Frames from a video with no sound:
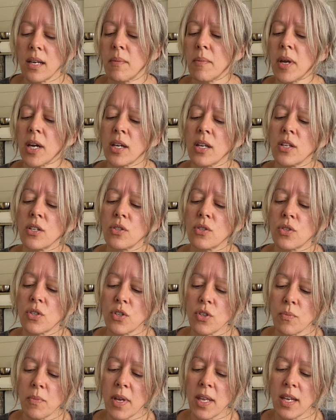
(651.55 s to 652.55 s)
I'm not going to do
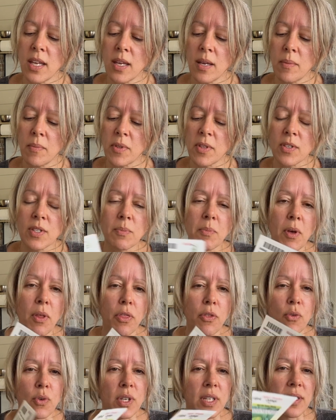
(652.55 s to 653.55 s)
too many, but there's about
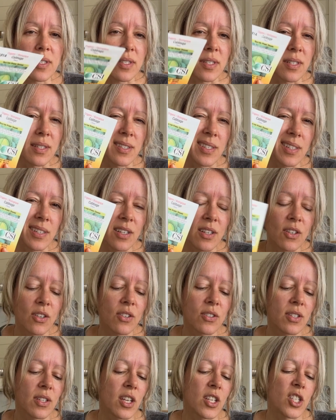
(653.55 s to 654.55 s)
30 seeds in
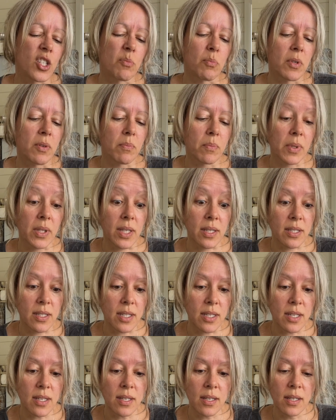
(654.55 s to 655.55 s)
here, so that should be
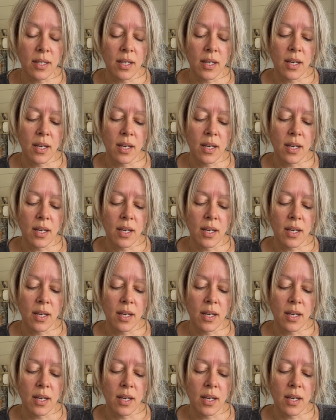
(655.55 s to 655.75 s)
plenty.